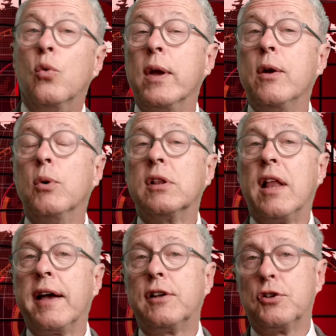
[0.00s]
We would
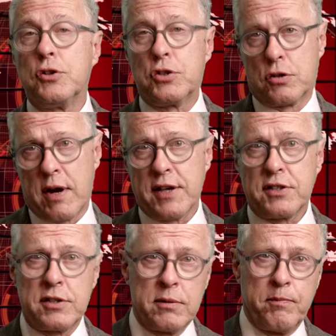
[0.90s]
like to
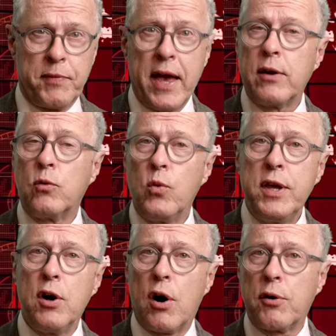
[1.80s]
stress that
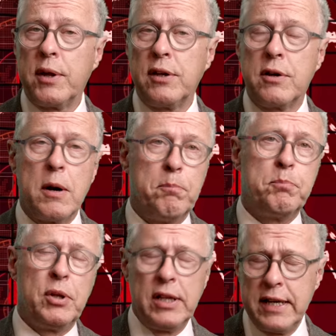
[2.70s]
we are in
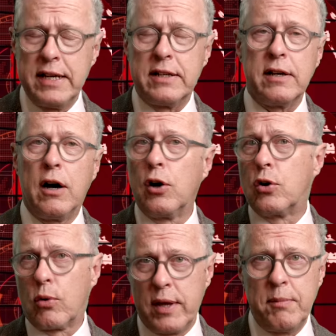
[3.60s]
complete
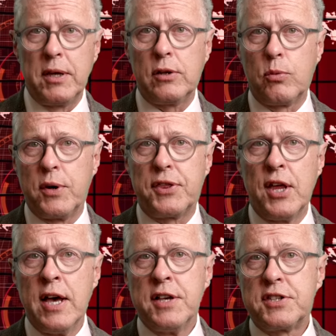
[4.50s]
agreement with
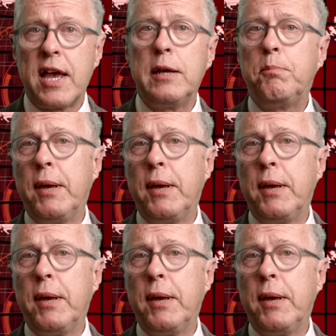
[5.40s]
St.